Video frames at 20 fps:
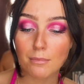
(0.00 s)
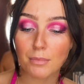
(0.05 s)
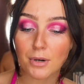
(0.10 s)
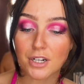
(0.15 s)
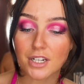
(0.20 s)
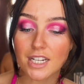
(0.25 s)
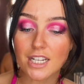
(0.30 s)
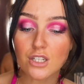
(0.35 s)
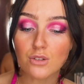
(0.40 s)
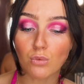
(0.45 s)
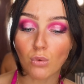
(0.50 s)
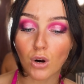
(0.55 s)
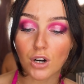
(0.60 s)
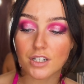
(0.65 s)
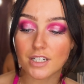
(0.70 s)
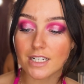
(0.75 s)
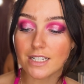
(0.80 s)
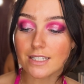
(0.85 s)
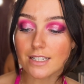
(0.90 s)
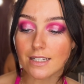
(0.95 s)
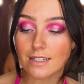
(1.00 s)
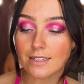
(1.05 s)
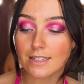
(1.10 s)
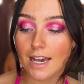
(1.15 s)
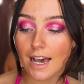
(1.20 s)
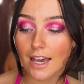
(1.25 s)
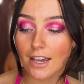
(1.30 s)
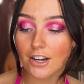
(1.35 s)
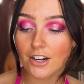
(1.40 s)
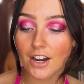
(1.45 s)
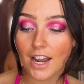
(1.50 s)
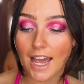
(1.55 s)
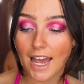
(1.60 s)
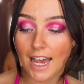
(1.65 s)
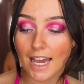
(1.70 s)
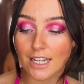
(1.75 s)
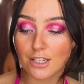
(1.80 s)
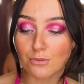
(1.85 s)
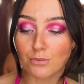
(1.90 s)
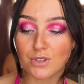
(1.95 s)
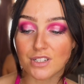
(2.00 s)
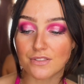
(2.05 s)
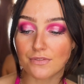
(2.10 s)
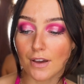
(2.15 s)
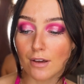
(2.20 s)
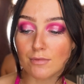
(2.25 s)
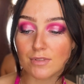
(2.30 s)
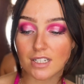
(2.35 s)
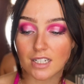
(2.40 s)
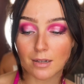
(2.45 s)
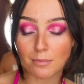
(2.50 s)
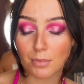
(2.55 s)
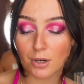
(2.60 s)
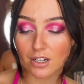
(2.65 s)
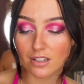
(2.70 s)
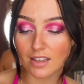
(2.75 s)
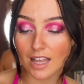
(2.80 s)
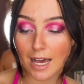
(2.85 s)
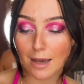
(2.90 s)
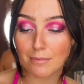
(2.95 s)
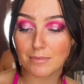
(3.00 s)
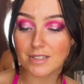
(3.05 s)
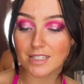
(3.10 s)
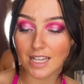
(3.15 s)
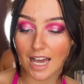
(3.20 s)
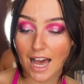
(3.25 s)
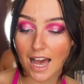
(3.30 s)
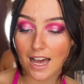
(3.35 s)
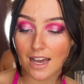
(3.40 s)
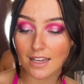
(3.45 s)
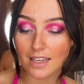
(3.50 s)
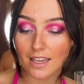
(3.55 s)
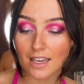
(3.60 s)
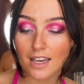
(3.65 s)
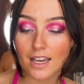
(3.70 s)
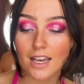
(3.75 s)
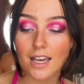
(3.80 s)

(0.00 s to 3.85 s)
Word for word: Bernice Worden's entire head was found in a burlap sack.